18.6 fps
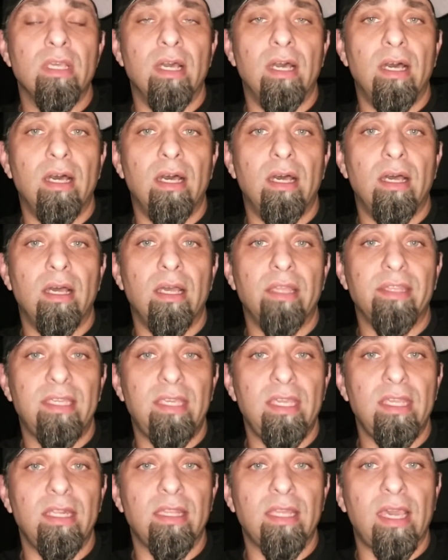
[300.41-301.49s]
The
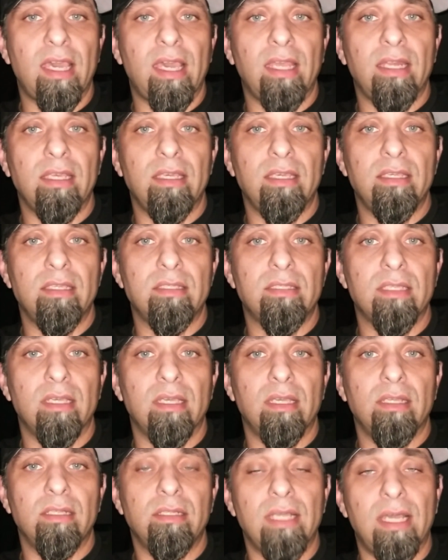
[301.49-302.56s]
key to that is
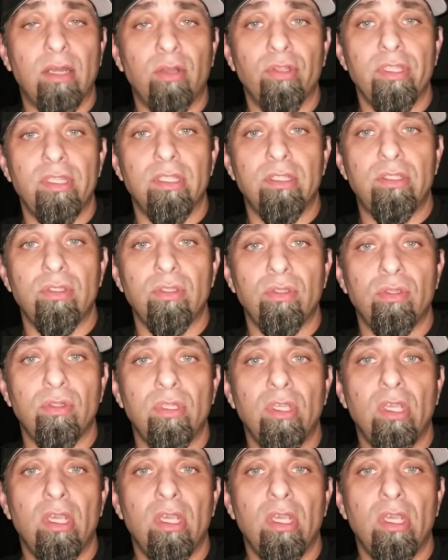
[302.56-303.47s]
not only the tune,